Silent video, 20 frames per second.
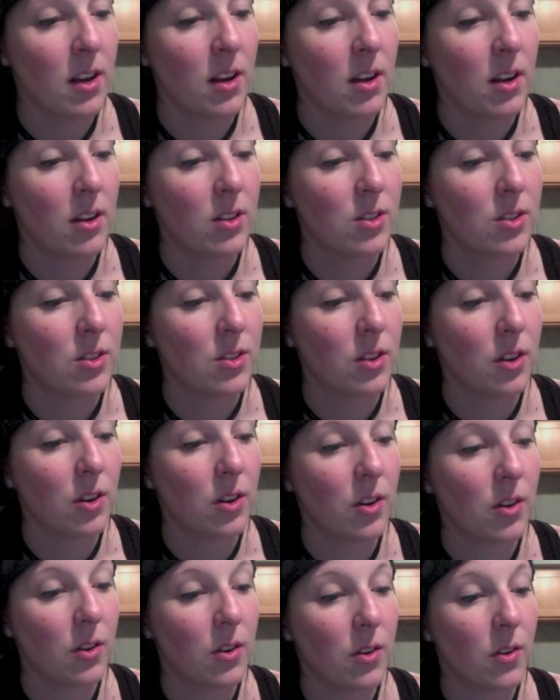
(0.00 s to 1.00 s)

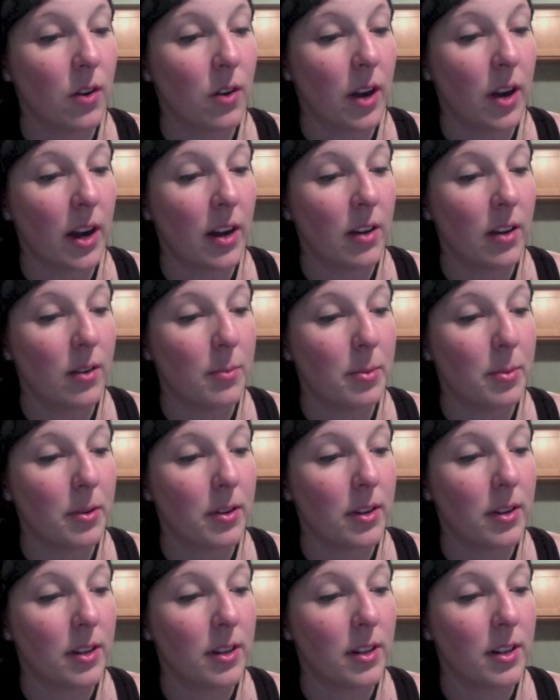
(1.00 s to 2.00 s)
So I
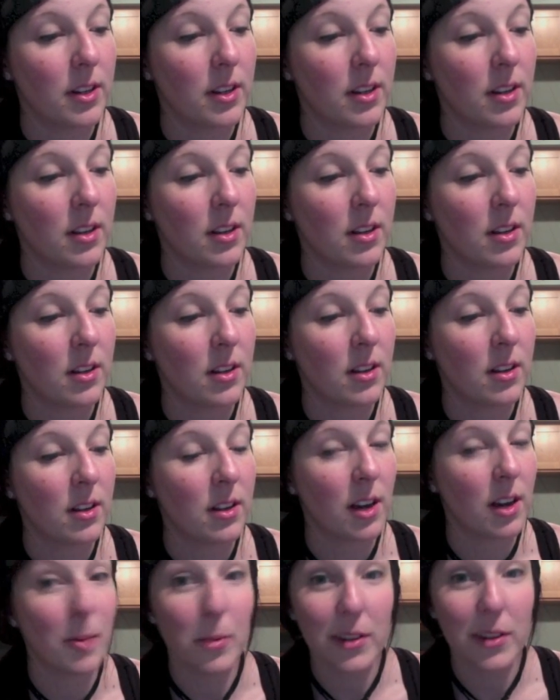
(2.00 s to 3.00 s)

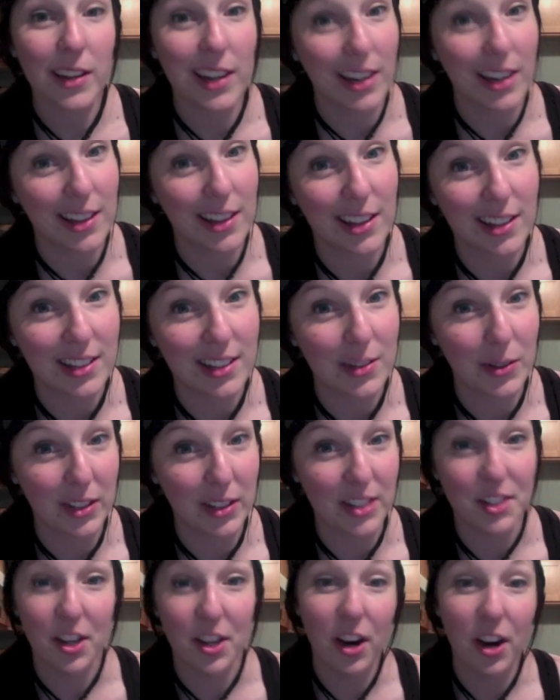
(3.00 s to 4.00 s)
put key things to at least talk